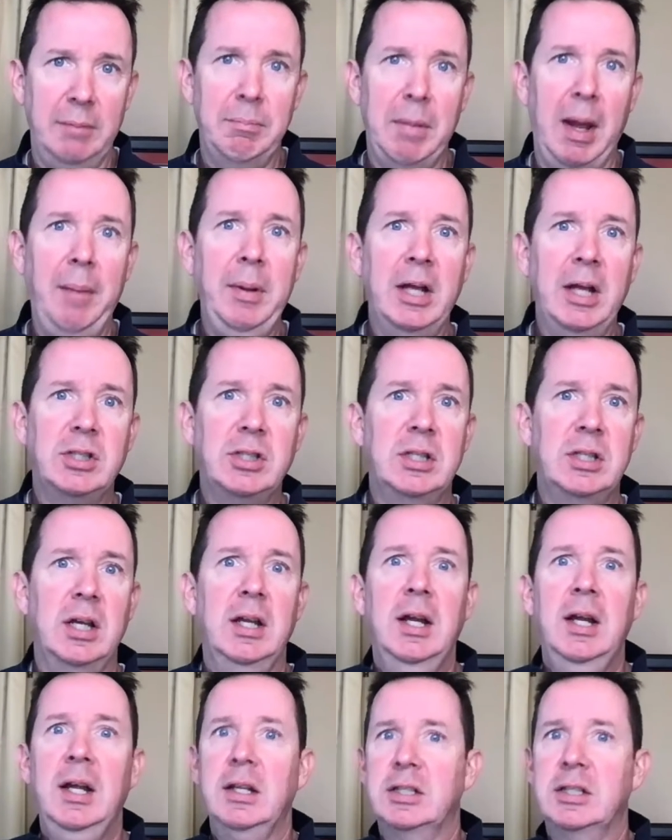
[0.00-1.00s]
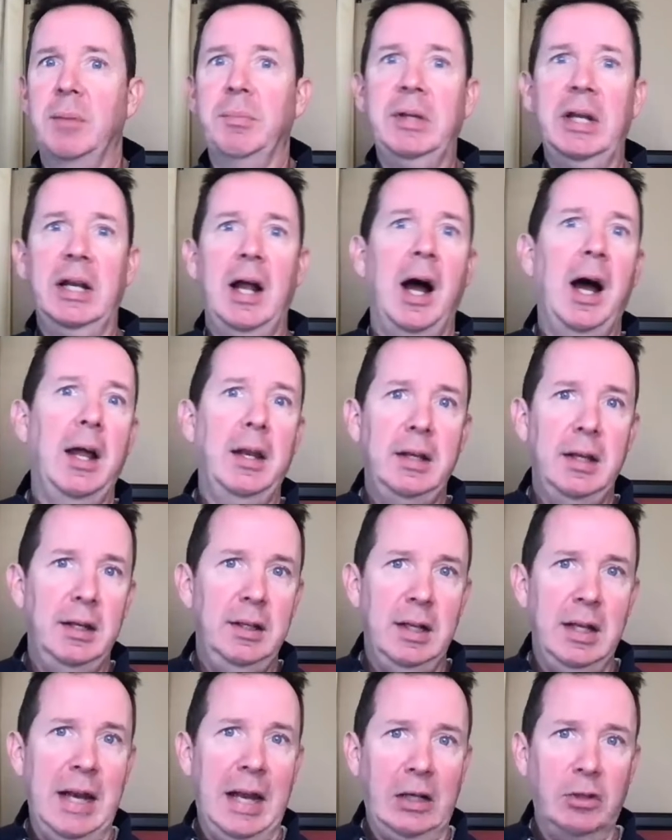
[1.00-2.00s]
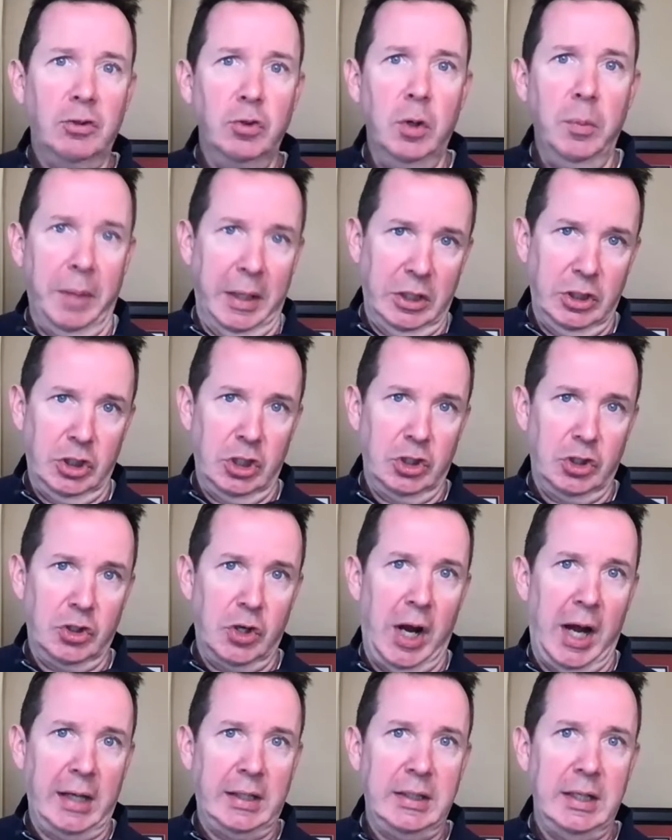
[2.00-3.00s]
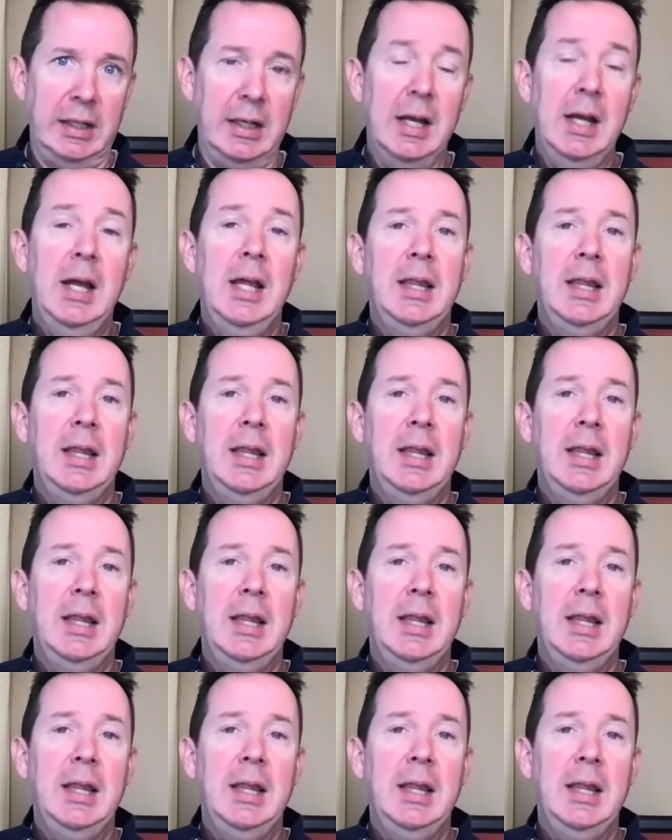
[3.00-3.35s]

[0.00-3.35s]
Maybe it's something on in the next room that's distracting.